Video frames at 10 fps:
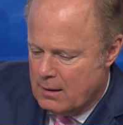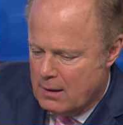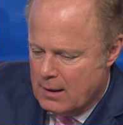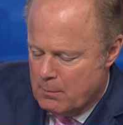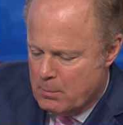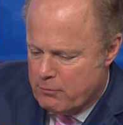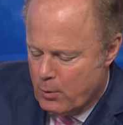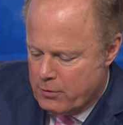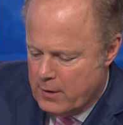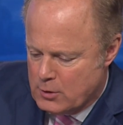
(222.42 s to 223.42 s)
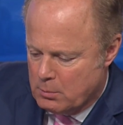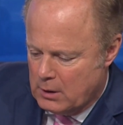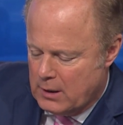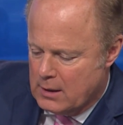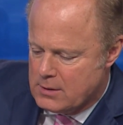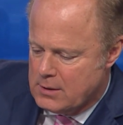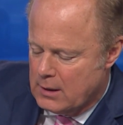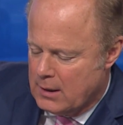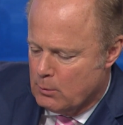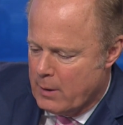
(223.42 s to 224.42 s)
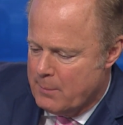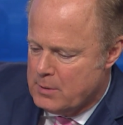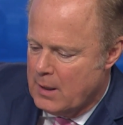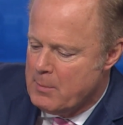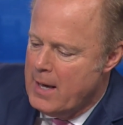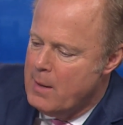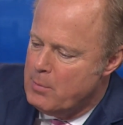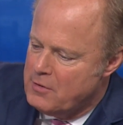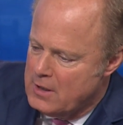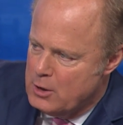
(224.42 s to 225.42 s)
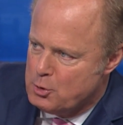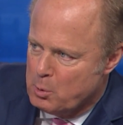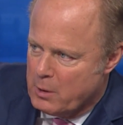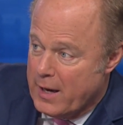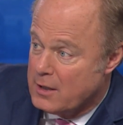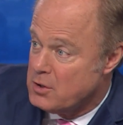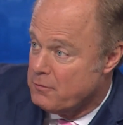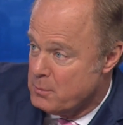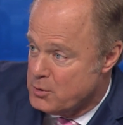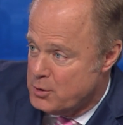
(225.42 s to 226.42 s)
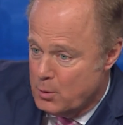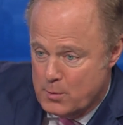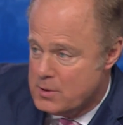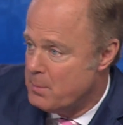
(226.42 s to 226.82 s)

and uh, before things really get uh, get ramped up. But the initial reaction from students